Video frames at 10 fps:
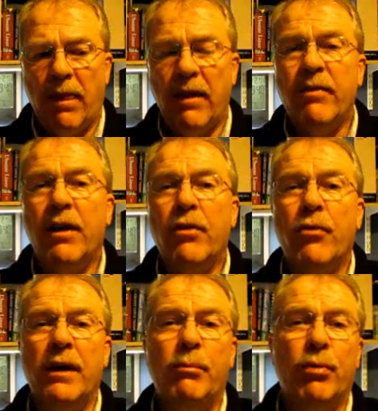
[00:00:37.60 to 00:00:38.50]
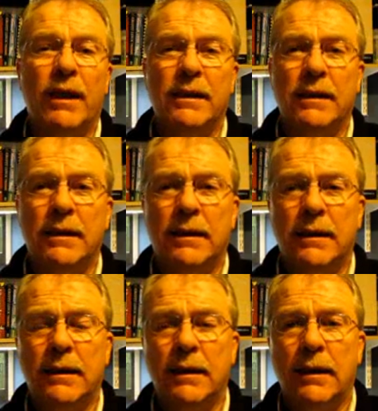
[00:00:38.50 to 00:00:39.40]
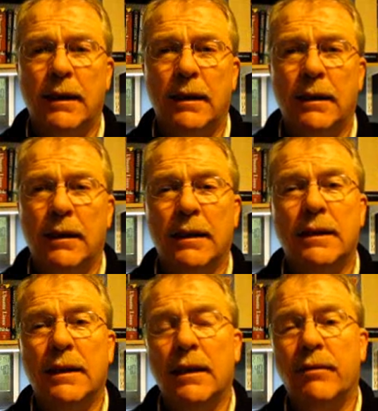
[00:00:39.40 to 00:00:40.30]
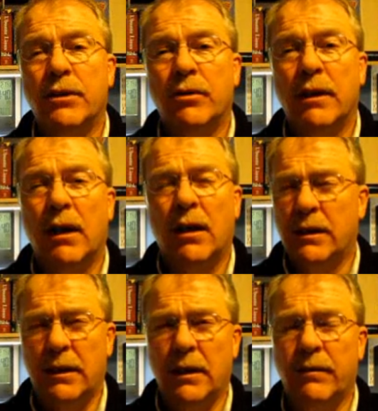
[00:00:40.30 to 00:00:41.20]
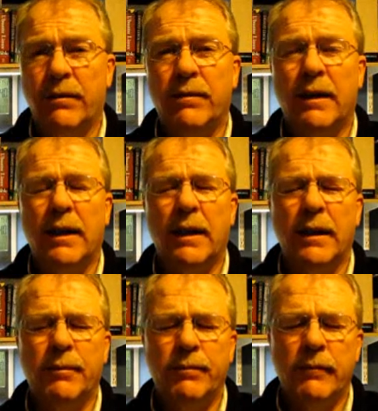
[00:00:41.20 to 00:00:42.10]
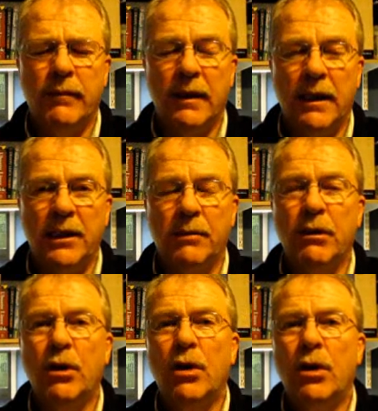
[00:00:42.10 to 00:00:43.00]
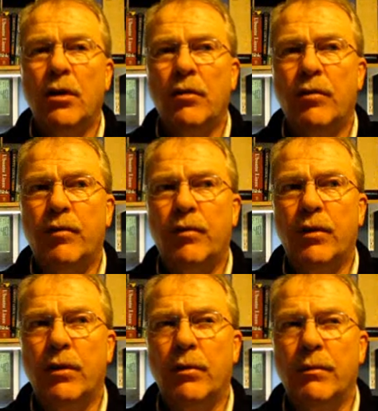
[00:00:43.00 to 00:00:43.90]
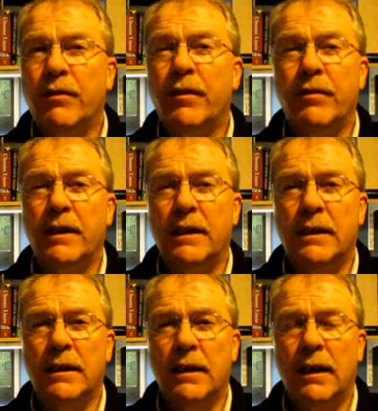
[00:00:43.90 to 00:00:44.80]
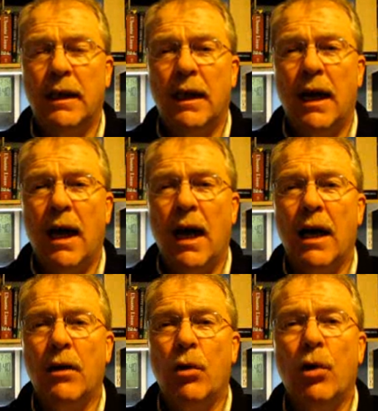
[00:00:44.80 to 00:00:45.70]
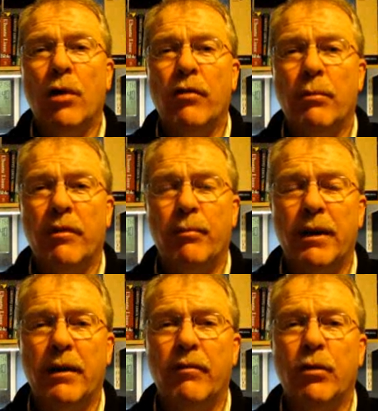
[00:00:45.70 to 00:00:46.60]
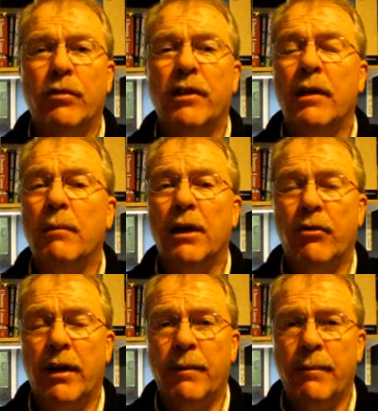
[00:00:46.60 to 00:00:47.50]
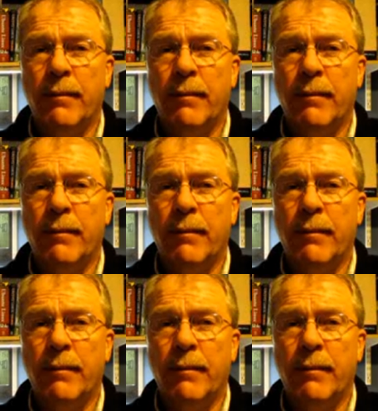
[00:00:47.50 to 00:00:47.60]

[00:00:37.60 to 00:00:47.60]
They've had 3 presidents in that state of Israel, or state of Egypt, from the 50s, and all of them have been involved in the military.